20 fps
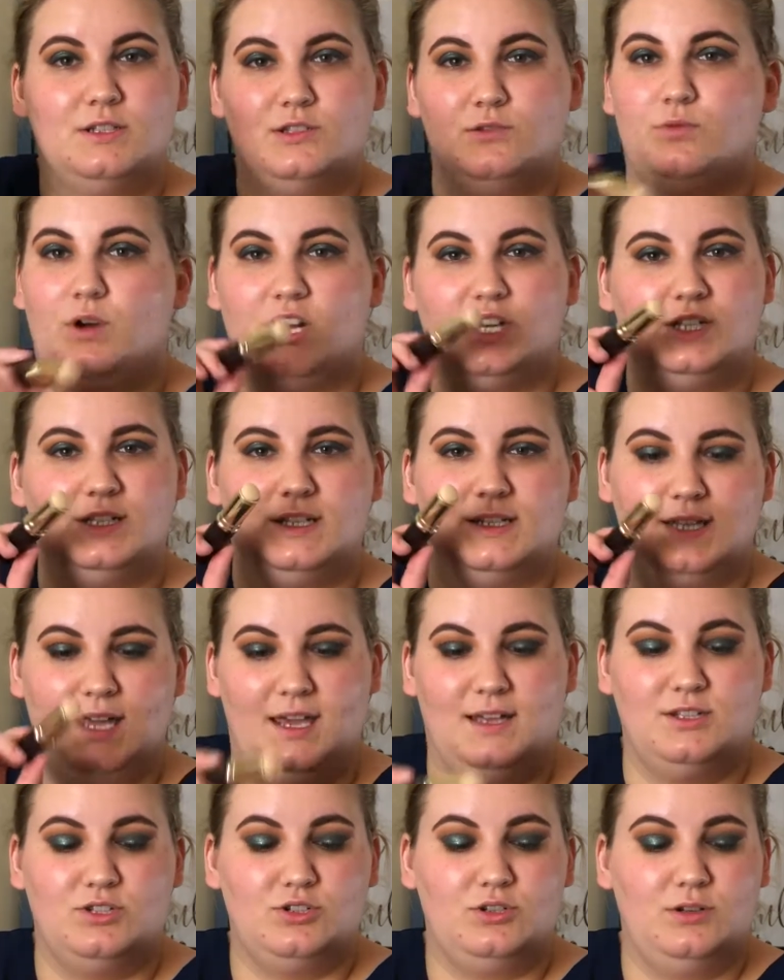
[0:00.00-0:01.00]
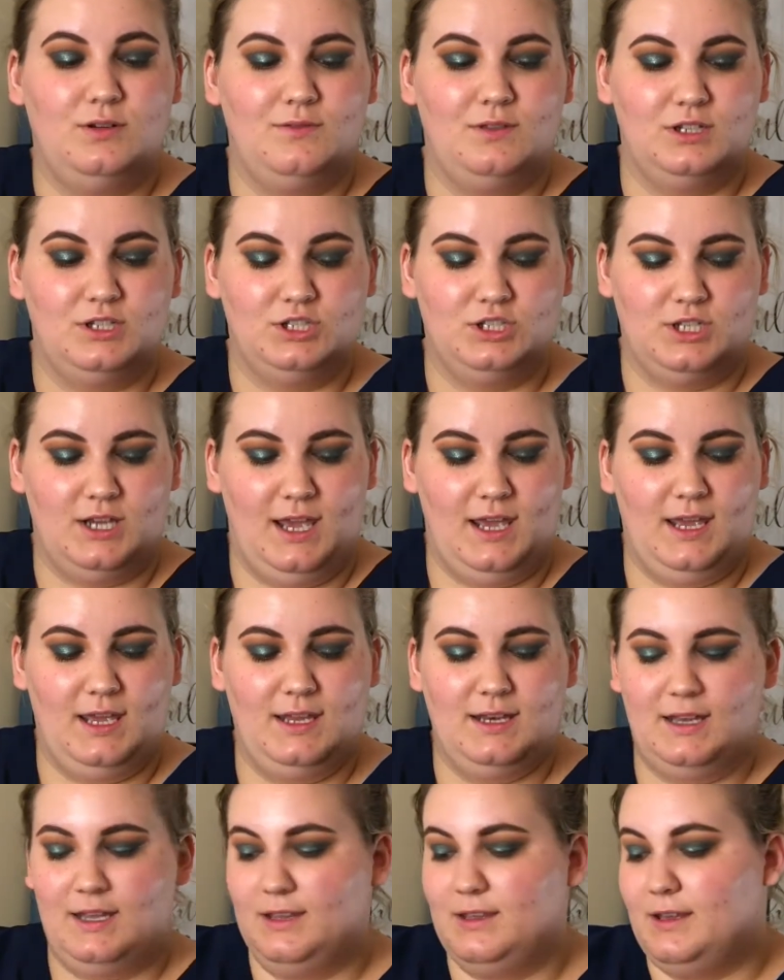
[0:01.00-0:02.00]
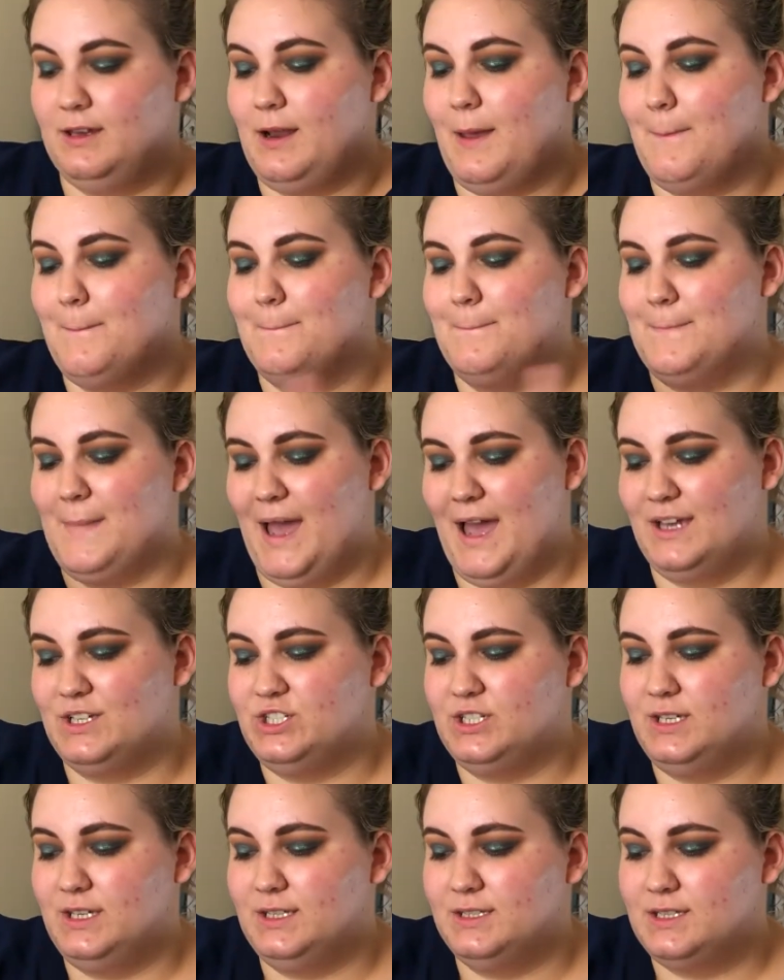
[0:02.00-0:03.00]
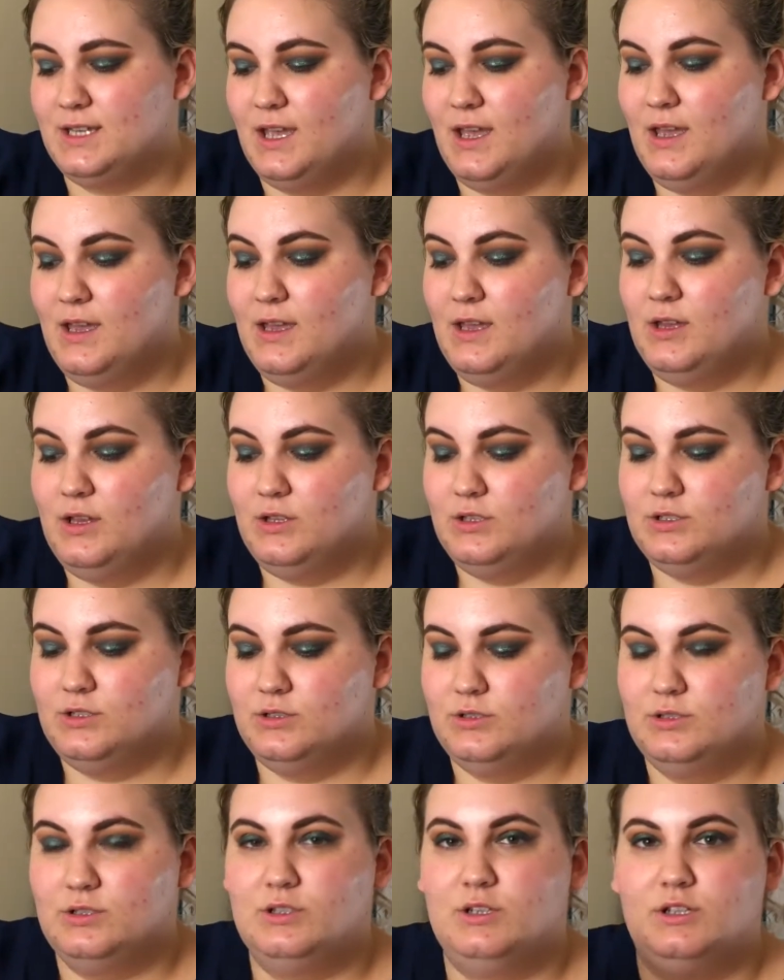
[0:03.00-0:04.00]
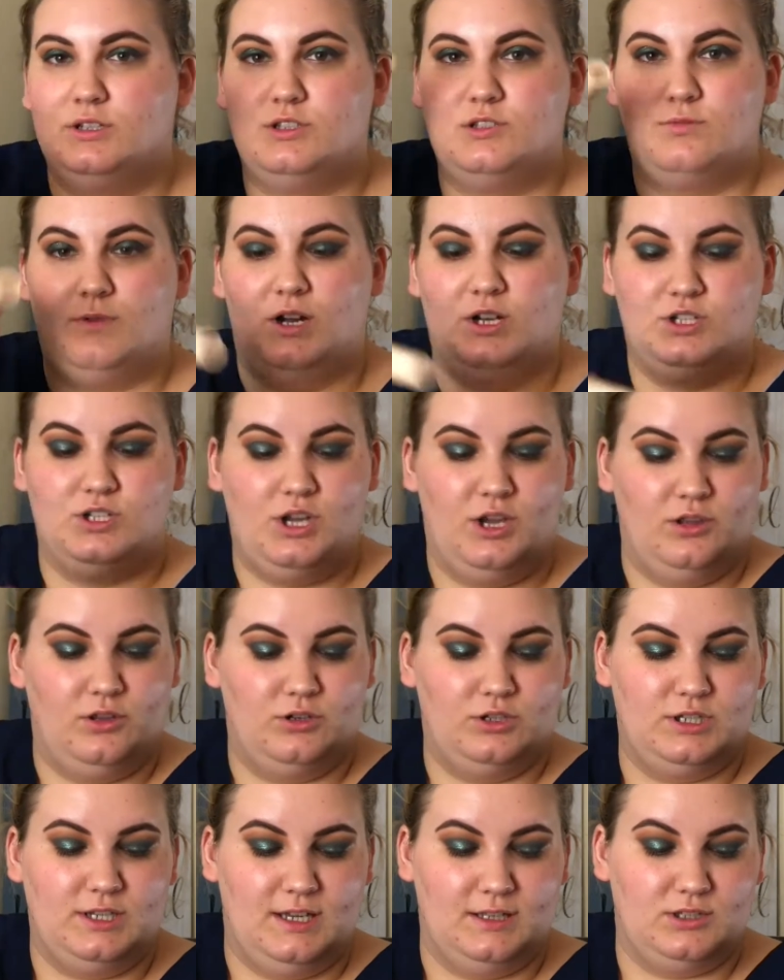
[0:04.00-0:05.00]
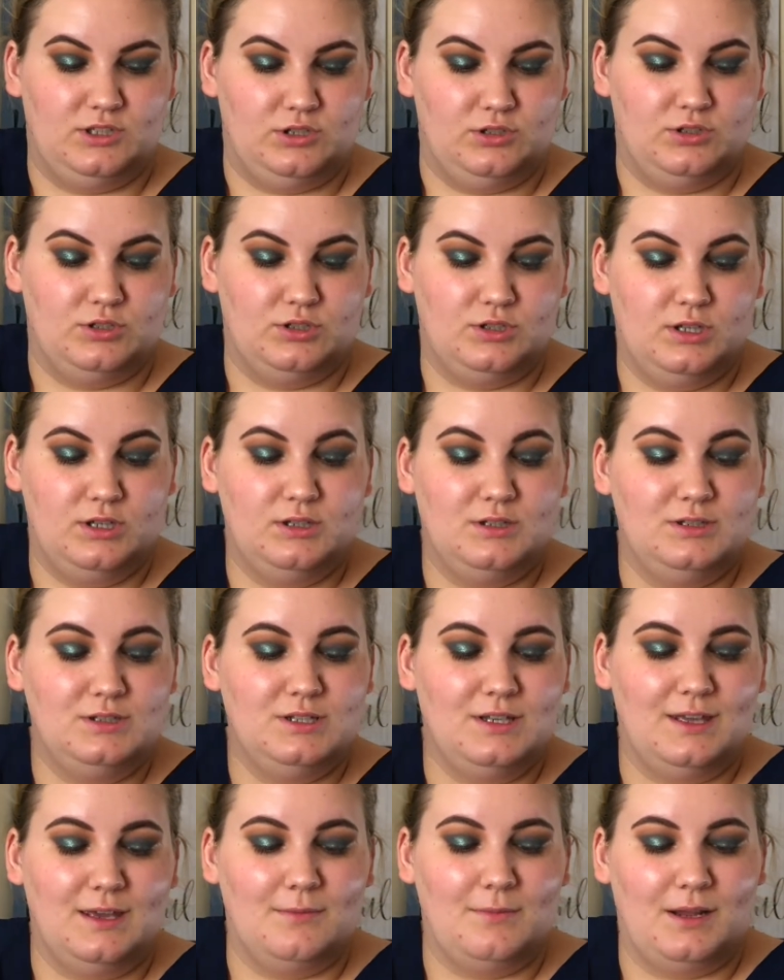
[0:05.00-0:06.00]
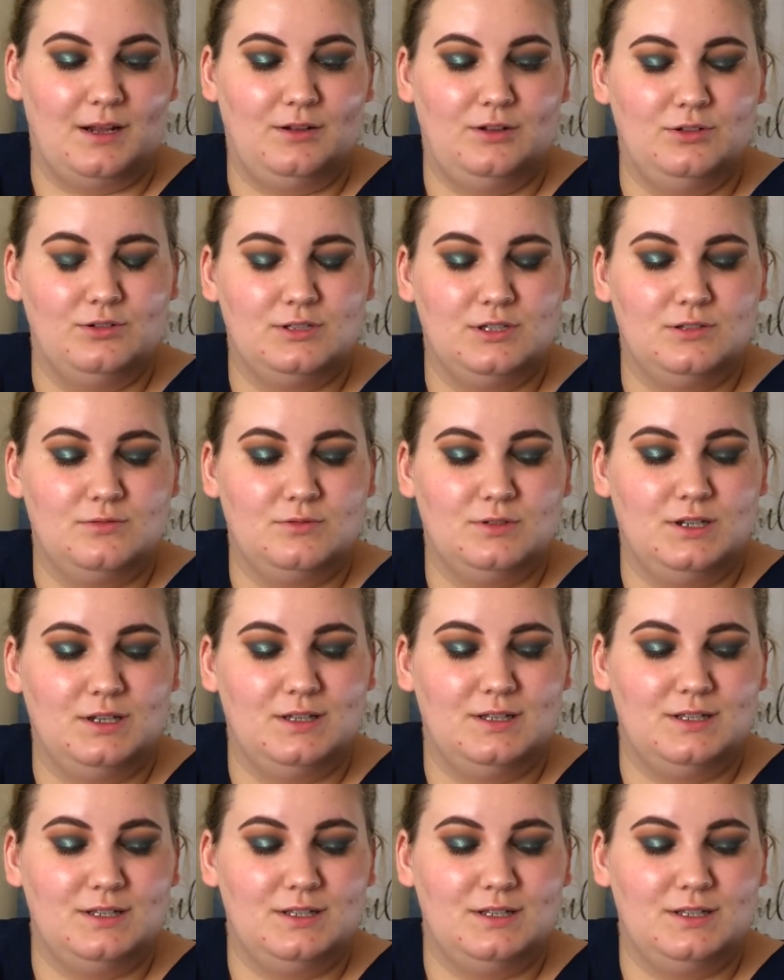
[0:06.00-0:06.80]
swatch the tester of this shade, and then match it and swatch other testers to get my closest one.